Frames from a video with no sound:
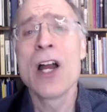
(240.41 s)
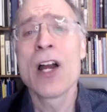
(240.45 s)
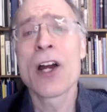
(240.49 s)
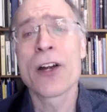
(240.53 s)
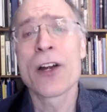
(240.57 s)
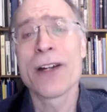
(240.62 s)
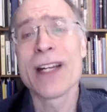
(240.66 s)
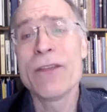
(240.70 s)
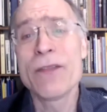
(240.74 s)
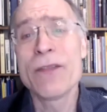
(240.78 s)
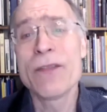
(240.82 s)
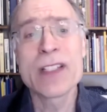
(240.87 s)
her
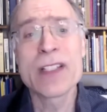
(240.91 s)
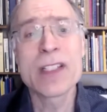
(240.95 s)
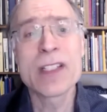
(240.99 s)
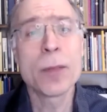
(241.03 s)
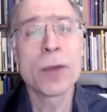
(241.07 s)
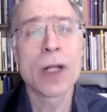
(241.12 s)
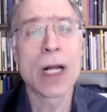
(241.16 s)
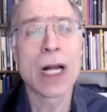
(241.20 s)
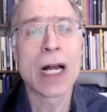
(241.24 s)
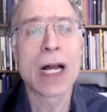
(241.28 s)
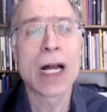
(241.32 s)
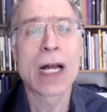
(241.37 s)

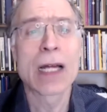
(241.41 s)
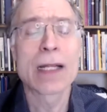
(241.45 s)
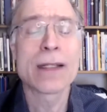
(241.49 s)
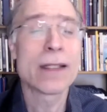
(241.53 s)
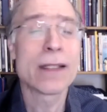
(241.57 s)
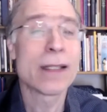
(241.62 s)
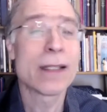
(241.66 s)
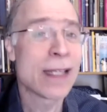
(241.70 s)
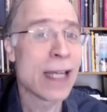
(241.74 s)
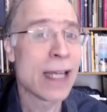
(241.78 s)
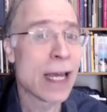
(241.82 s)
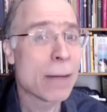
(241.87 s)
invisible aunt
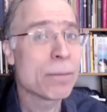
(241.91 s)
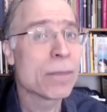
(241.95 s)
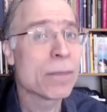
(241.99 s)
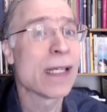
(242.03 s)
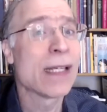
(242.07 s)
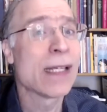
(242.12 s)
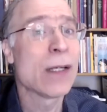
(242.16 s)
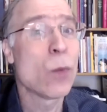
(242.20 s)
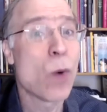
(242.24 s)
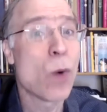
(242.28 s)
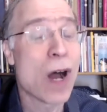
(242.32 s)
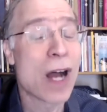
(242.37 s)
kept
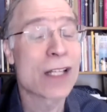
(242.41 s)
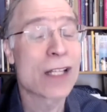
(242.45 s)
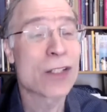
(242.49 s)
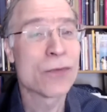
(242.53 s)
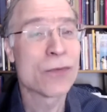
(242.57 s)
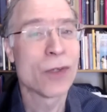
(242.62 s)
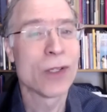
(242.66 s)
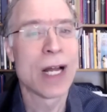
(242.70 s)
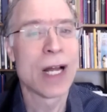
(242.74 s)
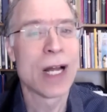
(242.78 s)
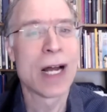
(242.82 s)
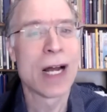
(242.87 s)
a
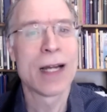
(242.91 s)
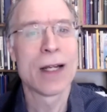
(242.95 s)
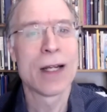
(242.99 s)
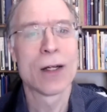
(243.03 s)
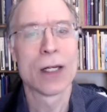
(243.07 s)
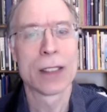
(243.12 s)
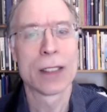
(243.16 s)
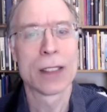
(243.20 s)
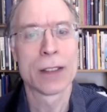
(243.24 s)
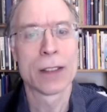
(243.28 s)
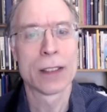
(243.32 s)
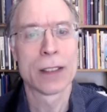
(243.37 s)
watchful eye
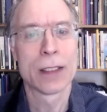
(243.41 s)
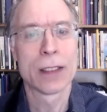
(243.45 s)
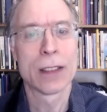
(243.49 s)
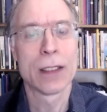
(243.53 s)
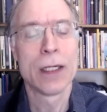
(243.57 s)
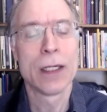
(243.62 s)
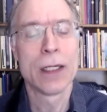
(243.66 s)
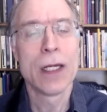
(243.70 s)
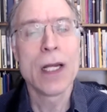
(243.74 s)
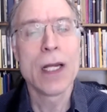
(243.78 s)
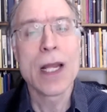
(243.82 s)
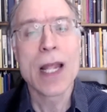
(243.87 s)
on her.
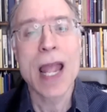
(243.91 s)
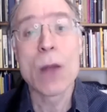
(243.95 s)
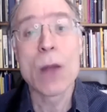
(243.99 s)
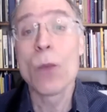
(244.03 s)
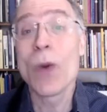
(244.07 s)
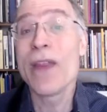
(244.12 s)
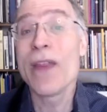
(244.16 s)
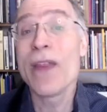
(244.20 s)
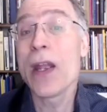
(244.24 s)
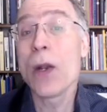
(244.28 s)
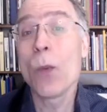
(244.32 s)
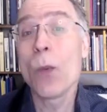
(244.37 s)
And
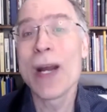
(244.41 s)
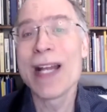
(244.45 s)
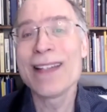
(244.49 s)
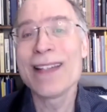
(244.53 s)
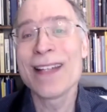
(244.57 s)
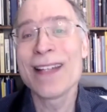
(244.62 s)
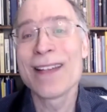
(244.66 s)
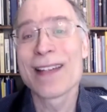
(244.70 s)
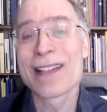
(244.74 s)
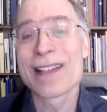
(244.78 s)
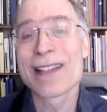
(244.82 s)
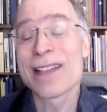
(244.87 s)
when they went to
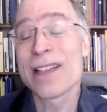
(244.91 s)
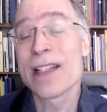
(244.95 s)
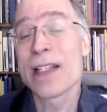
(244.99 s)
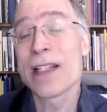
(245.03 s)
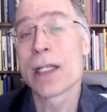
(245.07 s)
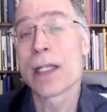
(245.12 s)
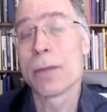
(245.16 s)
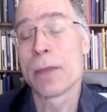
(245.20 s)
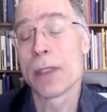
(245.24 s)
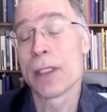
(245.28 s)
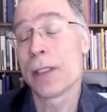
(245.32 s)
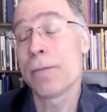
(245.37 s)
the
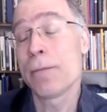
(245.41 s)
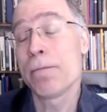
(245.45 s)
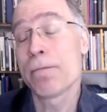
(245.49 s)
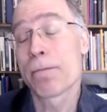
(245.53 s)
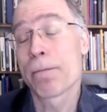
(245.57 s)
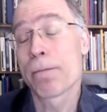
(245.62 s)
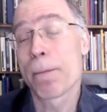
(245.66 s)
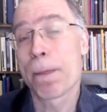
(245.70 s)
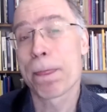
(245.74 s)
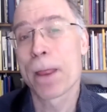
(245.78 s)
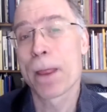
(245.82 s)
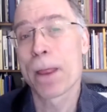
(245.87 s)
cinema,
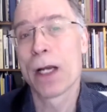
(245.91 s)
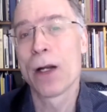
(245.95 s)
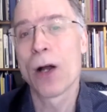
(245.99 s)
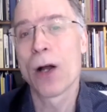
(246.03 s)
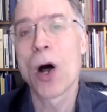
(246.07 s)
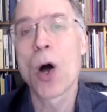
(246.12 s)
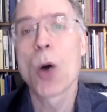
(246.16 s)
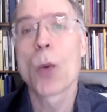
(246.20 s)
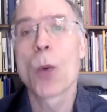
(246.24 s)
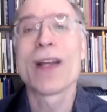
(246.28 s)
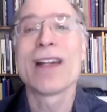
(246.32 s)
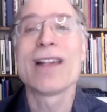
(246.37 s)

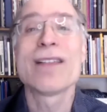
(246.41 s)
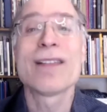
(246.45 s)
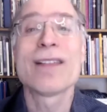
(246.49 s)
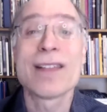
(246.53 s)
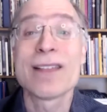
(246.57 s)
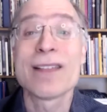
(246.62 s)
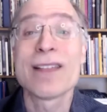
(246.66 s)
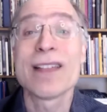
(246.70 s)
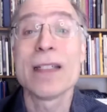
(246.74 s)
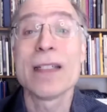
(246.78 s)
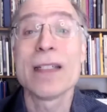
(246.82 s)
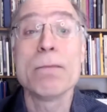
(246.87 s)
always to
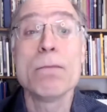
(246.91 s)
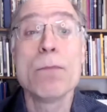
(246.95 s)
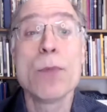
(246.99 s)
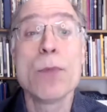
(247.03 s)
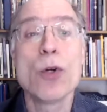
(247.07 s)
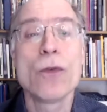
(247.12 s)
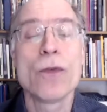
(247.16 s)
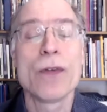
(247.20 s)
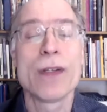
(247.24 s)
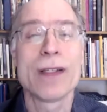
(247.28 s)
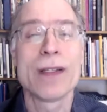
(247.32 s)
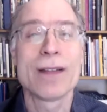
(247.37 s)
see
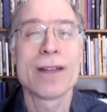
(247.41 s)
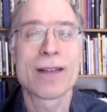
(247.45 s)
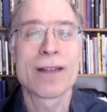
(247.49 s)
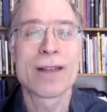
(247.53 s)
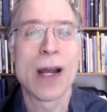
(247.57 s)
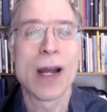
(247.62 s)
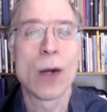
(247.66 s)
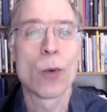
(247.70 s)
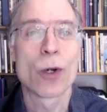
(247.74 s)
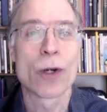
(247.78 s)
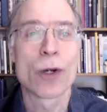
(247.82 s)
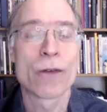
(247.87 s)
movies
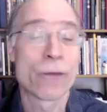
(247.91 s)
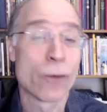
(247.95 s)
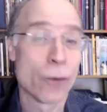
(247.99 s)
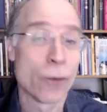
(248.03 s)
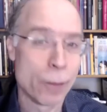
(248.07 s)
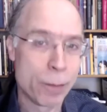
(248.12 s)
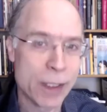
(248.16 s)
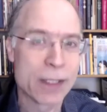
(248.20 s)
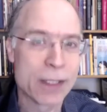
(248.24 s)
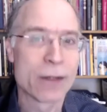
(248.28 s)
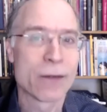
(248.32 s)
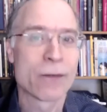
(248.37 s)
that were
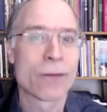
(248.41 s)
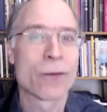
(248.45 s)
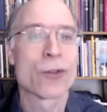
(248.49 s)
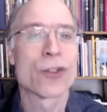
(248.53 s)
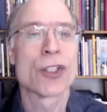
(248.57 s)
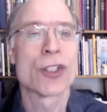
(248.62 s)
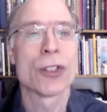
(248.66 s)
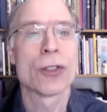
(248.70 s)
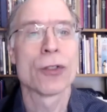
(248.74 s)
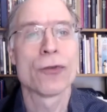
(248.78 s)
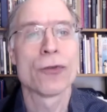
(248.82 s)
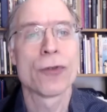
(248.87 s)
forbidden for
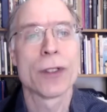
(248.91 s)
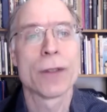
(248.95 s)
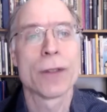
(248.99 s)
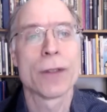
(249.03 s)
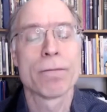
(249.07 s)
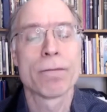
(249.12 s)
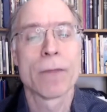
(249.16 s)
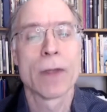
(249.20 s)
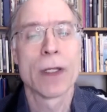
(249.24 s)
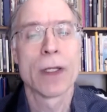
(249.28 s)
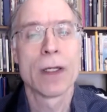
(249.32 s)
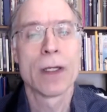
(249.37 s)
children,
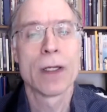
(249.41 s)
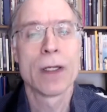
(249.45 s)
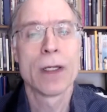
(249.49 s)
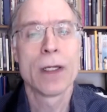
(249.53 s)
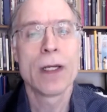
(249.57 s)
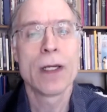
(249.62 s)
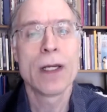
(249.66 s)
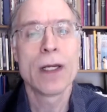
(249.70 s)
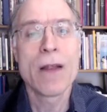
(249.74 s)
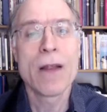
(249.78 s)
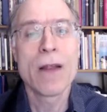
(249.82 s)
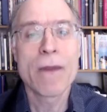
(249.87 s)

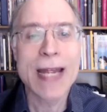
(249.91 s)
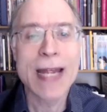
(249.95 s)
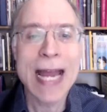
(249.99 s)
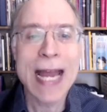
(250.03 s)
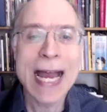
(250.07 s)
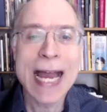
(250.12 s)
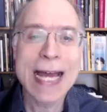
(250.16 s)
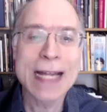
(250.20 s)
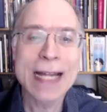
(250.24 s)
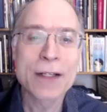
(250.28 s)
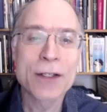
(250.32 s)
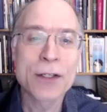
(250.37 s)
they
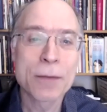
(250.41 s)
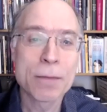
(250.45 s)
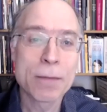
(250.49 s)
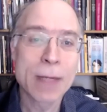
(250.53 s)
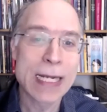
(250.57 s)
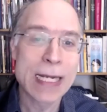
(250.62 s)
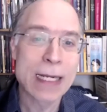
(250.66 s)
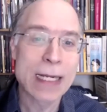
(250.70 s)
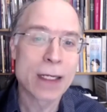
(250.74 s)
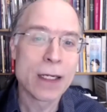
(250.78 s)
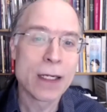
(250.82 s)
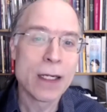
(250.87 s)
had to
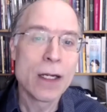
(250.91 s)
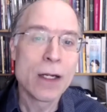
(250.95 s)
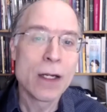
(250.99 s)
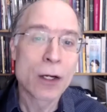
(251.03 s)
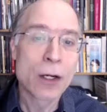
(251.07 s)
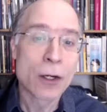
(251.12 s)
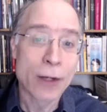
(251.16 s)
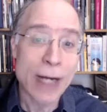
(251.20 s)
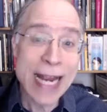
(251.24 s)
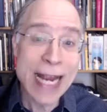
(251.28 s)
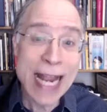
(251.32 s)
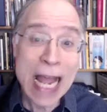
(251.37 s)
make
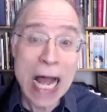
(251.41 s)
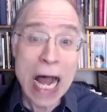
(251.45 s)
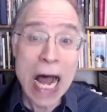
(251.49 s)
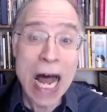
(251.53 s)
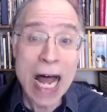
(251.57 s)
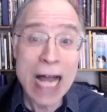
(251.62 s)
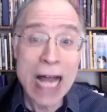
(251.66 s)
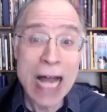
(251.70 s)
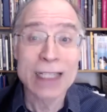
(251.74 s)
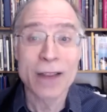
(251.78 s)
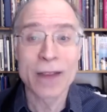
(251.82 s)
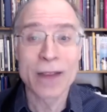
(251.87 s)
her
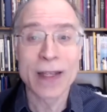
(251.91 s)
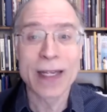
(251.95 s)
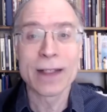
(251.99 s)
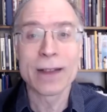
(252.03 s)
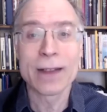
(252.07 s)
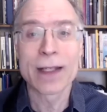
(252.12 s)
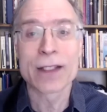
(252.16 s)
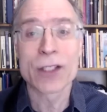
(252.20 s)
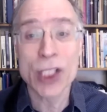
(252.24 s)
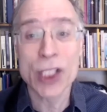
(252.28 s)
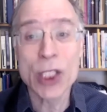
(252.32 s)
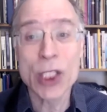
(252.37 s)
aunt think
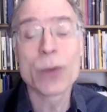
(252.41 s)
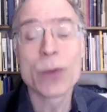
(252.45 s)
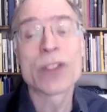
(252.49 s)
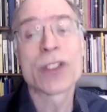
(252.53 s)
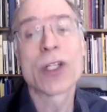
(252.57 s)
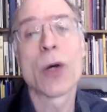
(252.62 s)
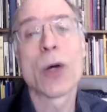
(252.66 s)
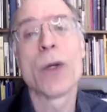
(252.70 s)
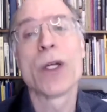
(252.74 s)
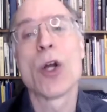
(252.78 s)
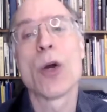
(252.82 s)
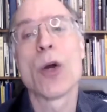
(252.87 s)
that she was
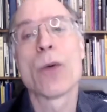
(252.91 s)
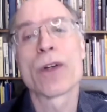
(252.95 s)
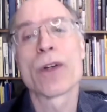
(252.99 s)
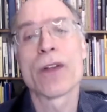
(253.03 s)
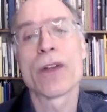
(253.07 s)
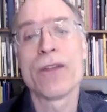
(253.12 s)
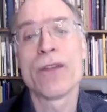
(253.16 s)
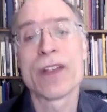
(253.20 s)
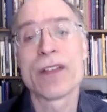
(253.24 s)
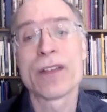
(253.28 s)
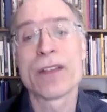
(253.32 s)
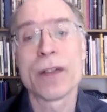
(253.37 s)
going over to
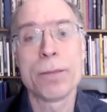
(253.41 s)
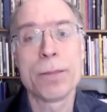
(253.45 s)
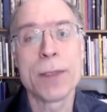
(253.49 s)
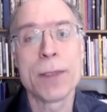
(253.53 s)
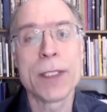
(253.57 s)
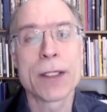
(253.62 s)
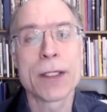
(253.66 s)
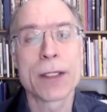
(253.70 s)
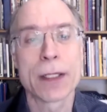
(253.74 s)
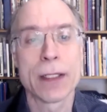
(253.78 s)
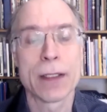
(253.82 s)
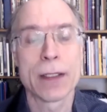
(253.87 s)
visit
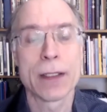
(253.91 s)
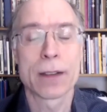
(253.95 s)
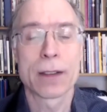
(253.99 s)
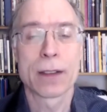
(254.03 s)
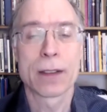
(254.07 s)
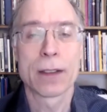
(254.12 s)
Birgit,